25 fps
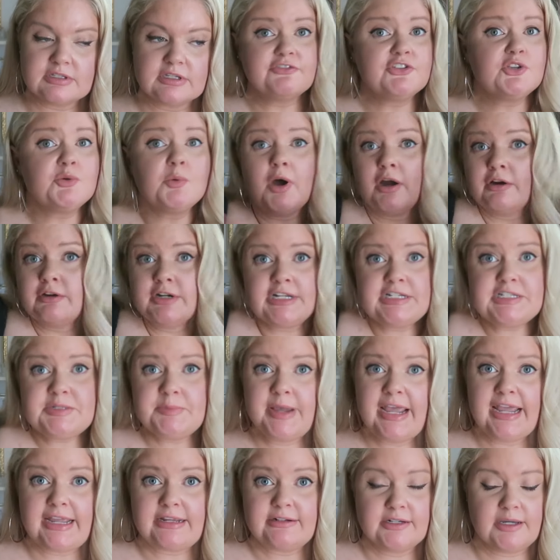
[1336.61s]
If you are in a
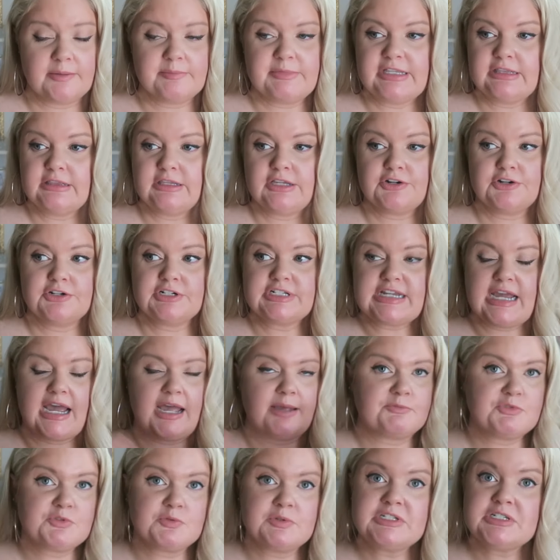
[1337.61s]
debate, I mean, there are
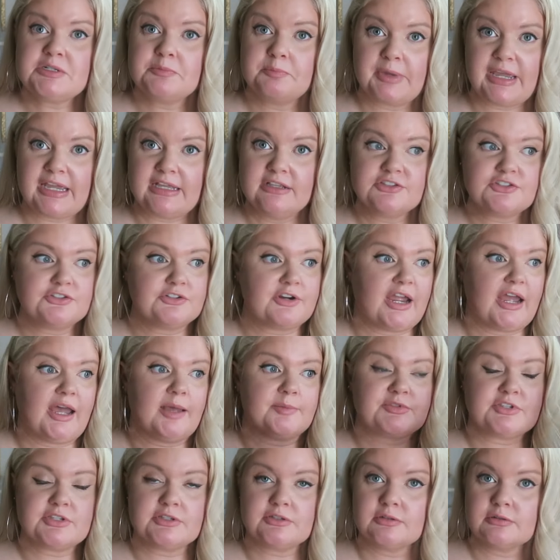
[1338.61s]
times when debates are
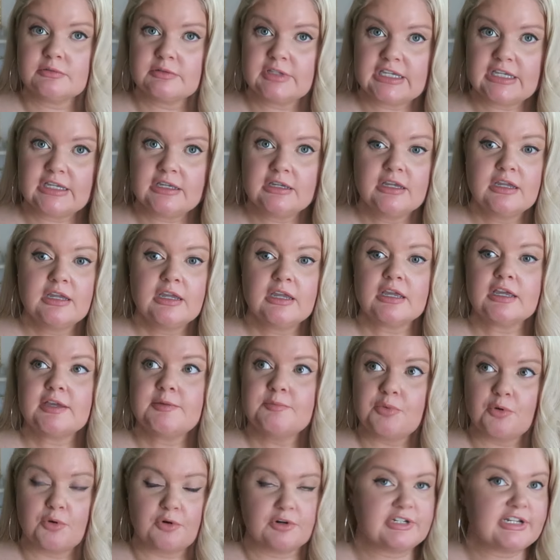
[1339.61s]
absolutely
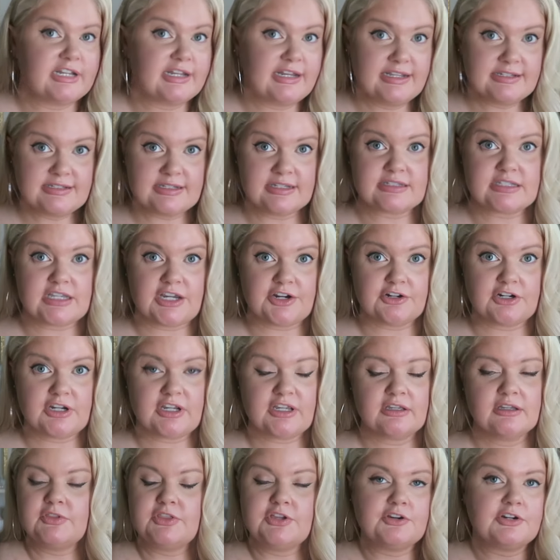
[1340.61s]
important and
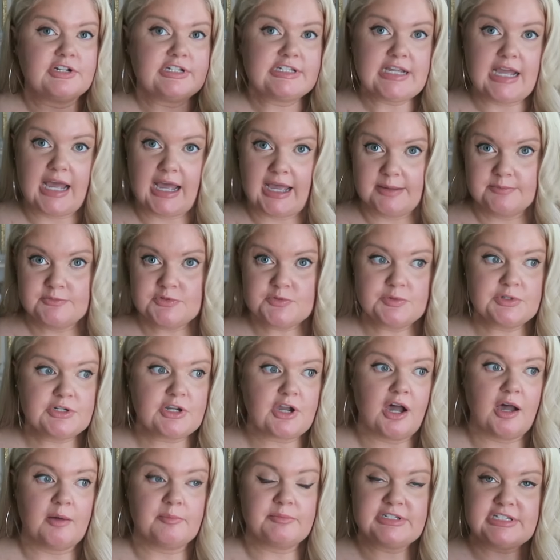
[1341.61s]
necessary. There are times when
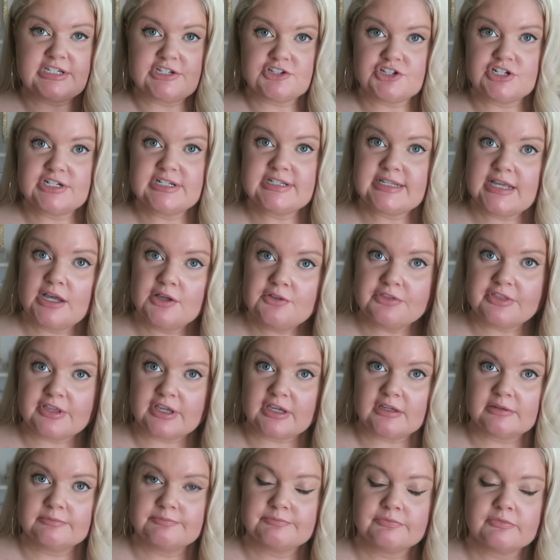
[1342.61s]
competition is
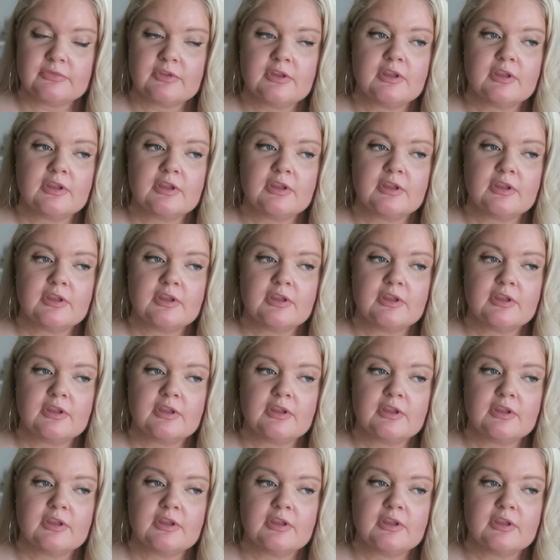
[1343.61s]
healthy.